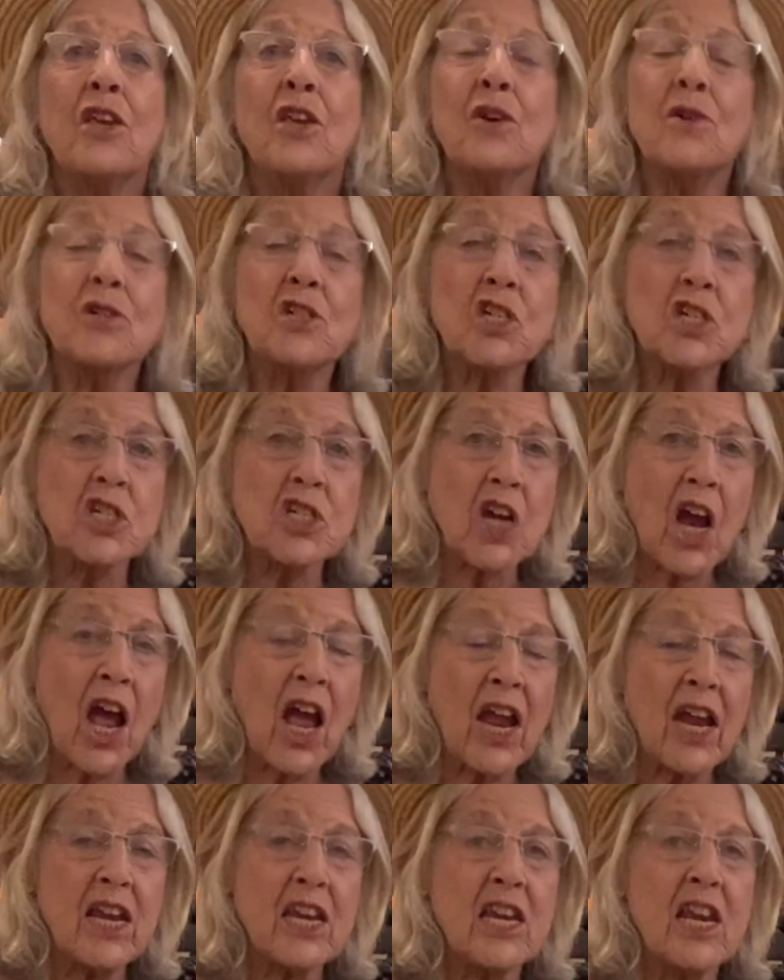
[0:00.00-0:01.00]
You
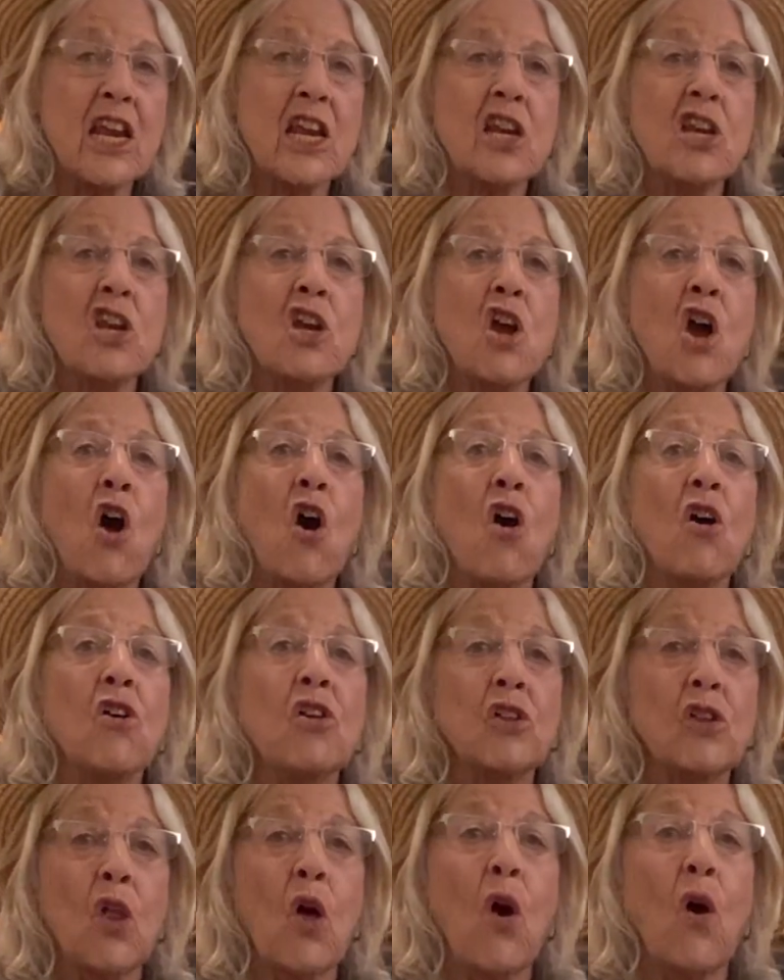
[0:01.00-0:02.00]
shine in your
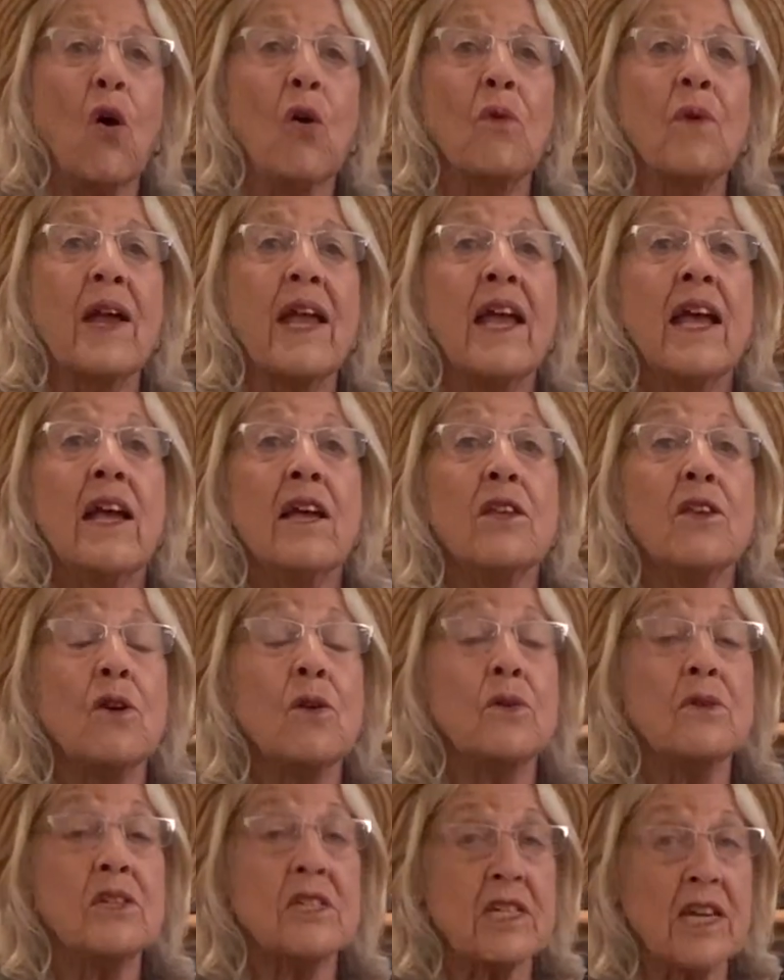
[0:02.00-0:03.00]
glory,
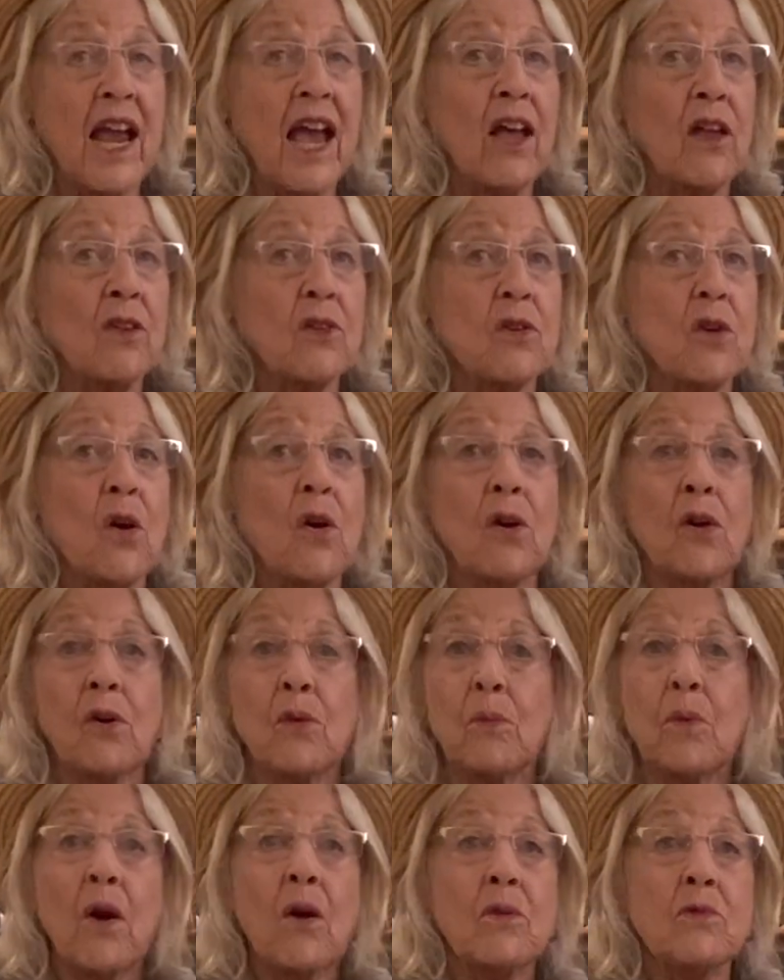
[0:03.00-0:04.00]
you tell
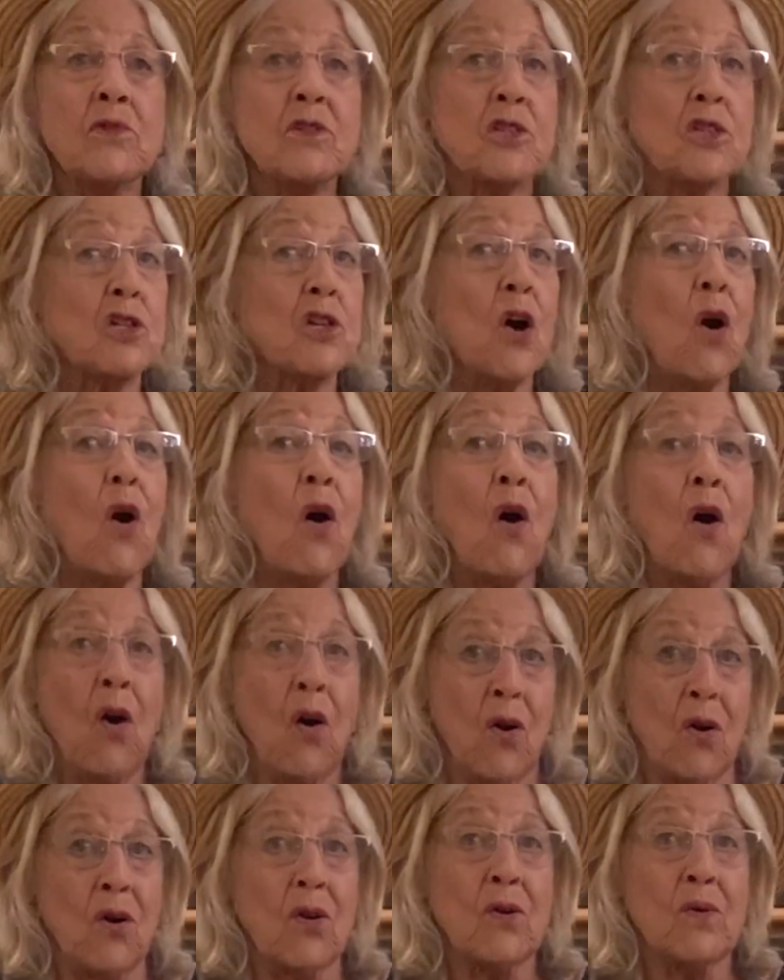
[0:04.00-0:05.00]
your own
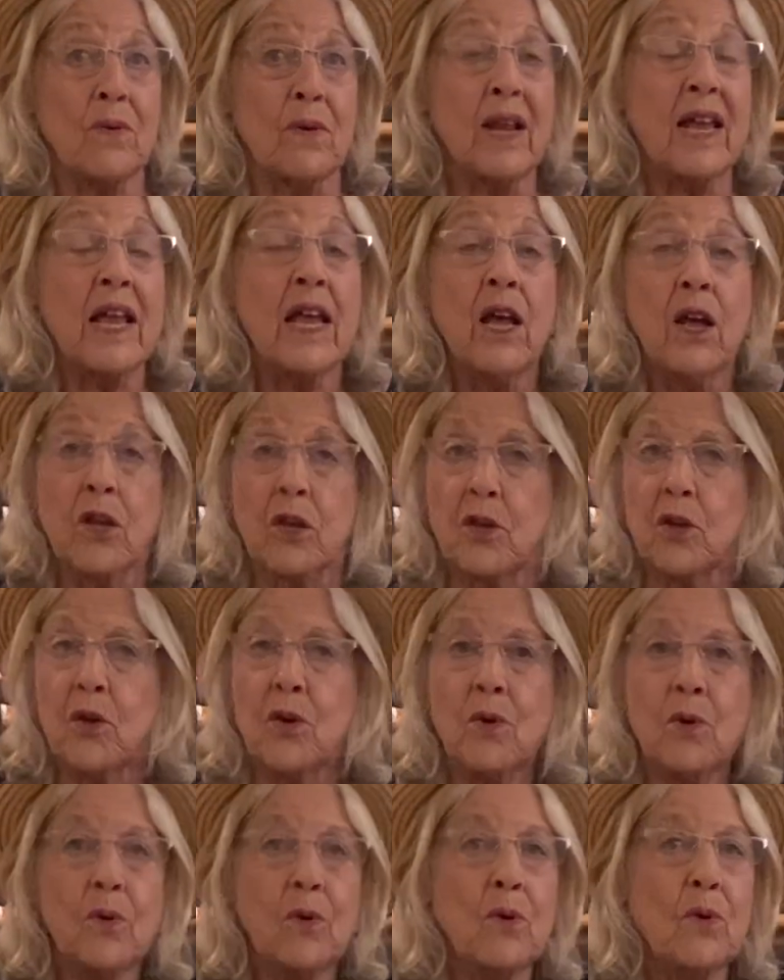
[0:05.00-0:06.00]
story.
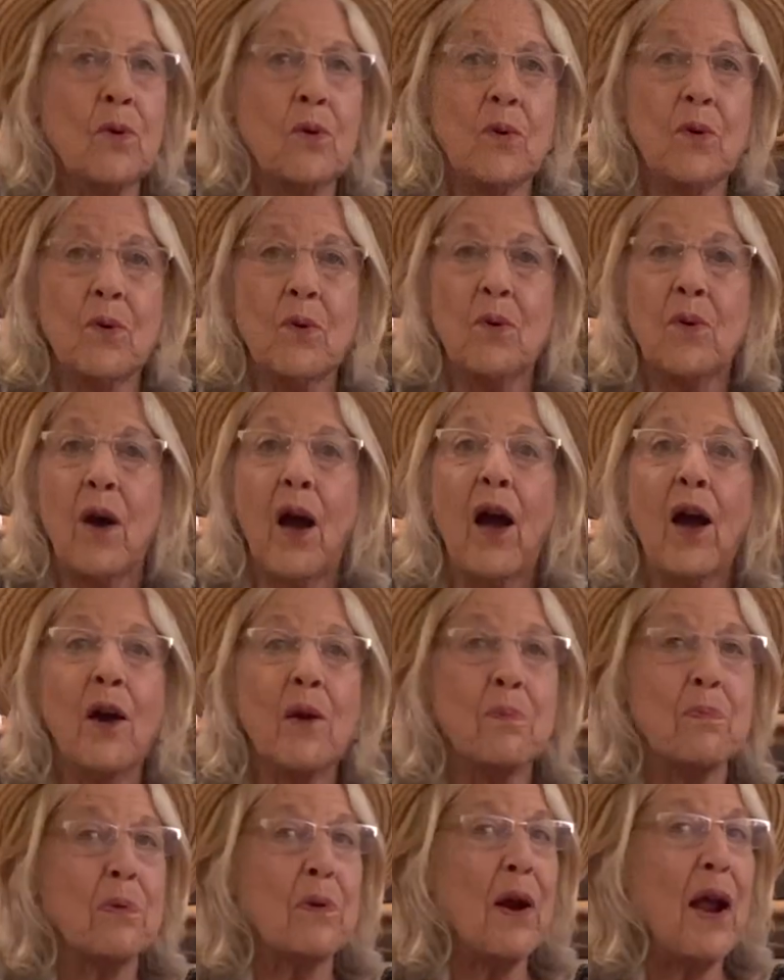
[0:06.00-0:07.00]
You
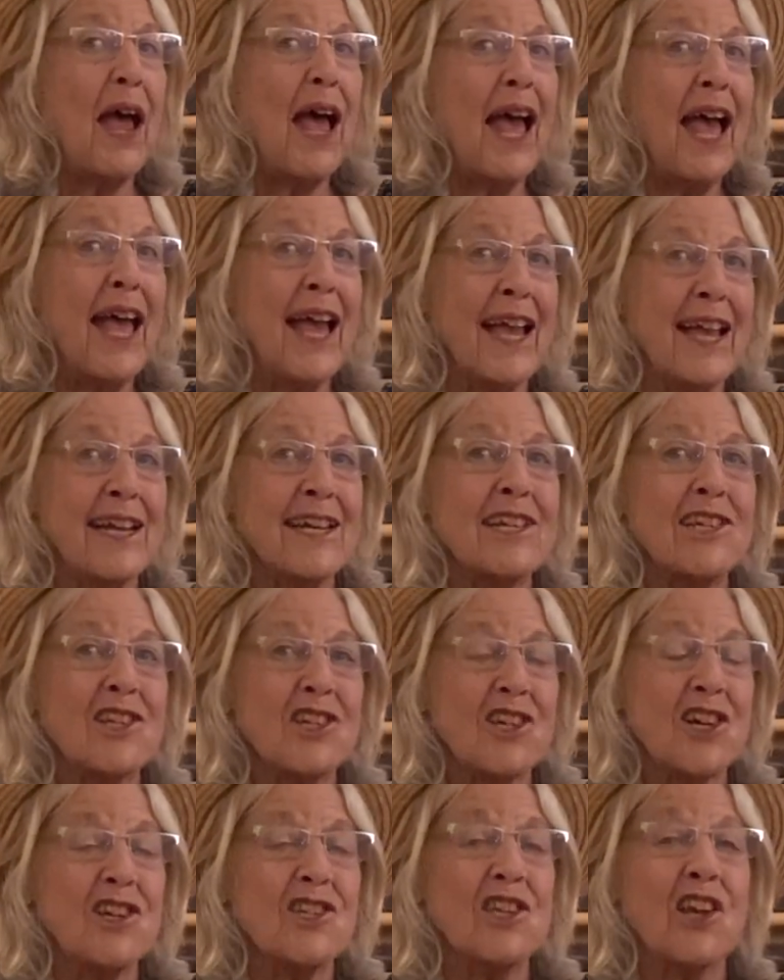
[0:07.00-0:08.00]
are
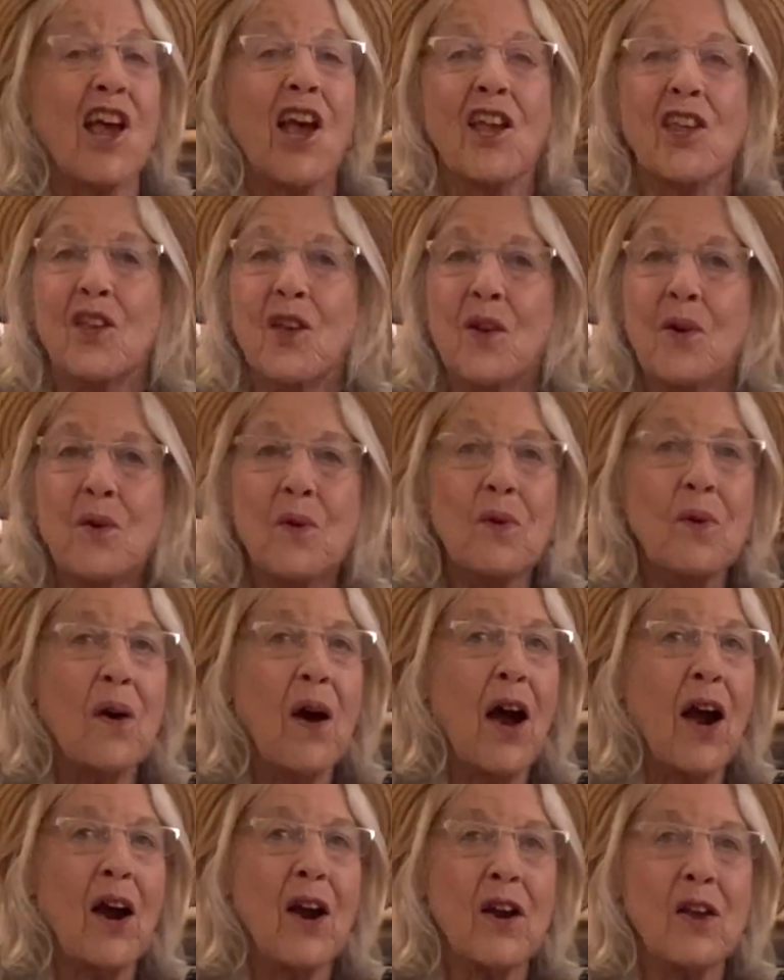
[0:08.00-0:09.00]
precious, you
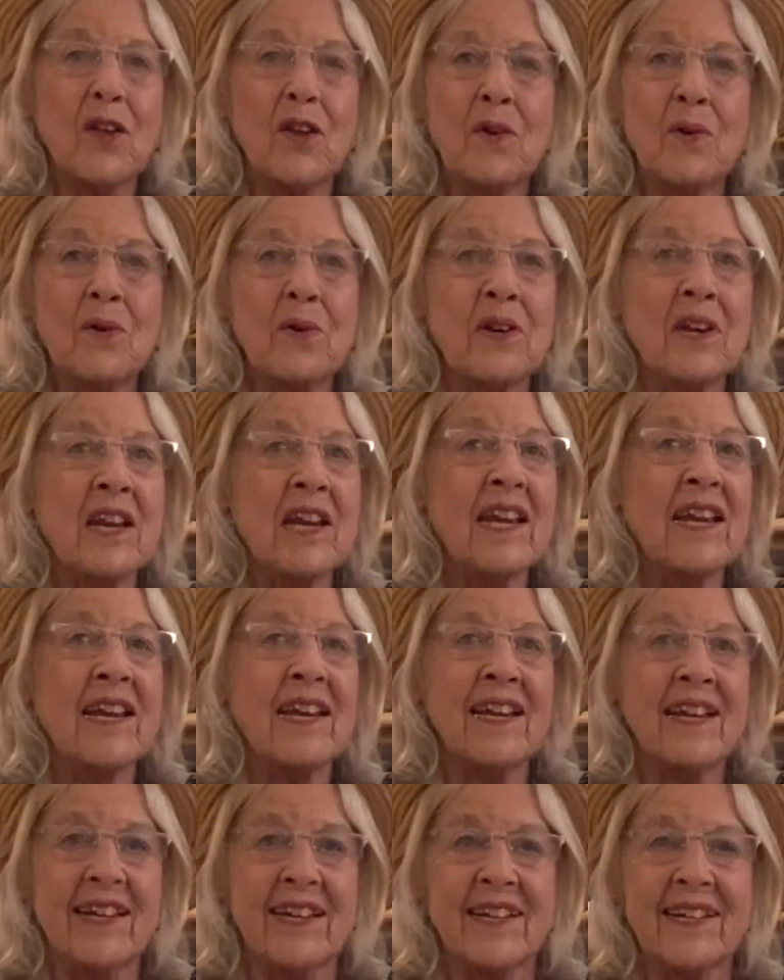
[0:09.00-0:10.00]
are
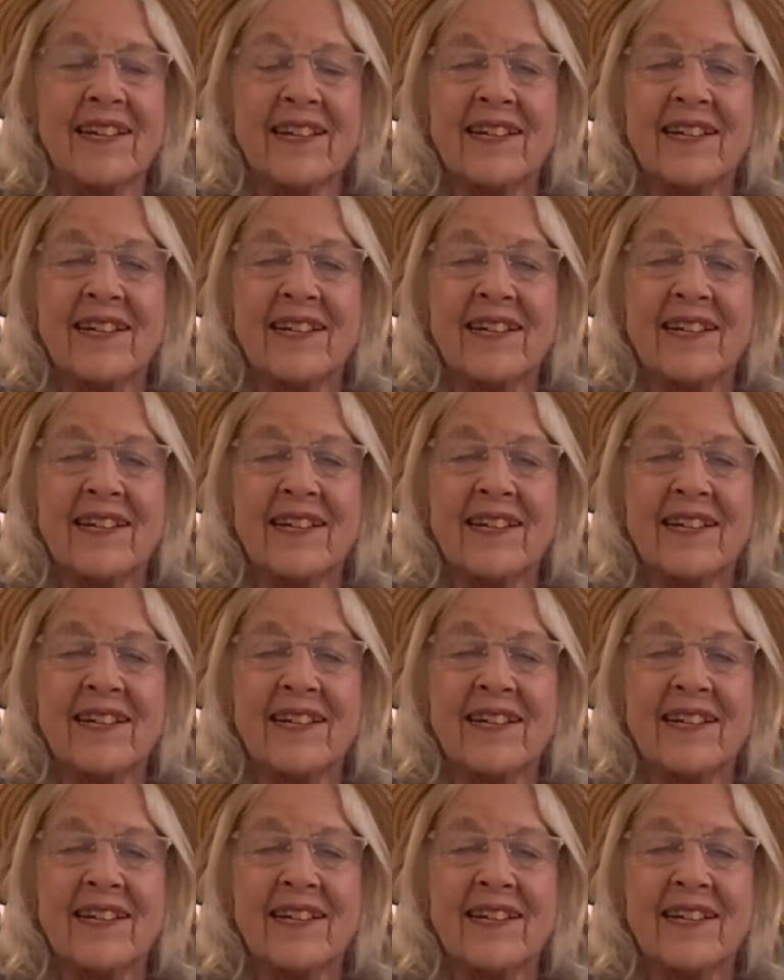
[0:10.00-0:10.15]
unique.